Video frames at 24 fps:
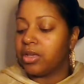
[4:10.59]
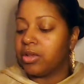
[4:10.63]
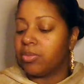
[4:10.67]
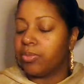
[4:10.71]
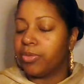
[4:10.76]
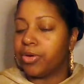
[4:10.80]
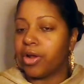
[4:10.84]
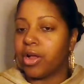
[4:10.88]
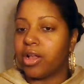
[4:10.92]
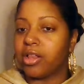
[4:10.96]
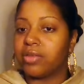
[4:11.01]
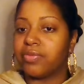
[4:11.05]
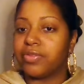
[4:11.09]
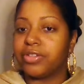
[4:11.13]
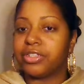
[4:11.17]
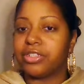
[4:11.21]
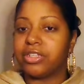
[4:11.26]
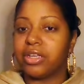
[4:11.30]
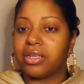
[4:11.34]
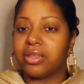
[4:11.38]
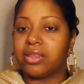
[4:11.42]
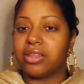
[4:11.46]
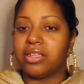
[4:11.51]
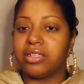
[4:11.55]
But all of a
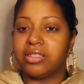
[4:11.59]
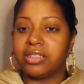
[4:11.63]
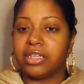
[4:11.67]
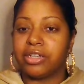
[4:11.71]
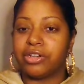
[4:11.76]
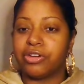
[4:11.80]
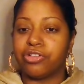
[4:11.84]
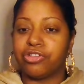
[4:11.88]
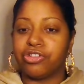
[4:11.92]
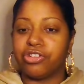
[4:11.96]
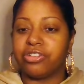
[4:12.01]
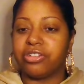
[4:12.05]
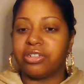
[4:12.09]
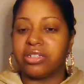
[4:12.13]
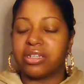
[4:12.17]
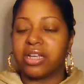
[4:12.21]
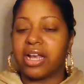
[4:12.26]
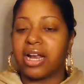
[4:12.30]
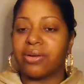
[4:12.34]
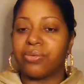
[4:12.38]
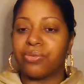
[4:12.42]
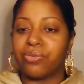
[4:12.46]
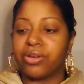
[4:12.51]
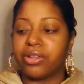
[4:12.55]
sudden, this energy just
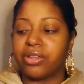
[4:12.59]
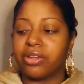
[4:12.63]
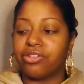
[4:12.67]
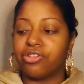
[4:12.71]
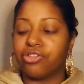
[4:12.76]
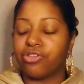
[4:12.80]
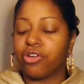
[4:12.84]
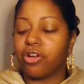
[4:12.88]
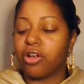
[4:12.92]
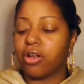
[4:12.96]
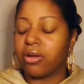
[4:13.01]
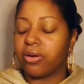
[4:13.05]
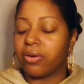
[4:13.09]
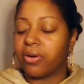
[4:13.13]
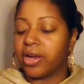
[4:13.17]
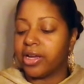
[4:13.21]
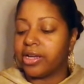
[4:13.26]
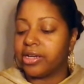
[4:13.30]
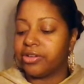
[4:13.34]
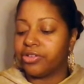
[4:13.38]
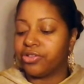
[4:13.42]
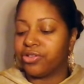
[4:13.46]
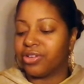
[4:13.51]
got really strong, right?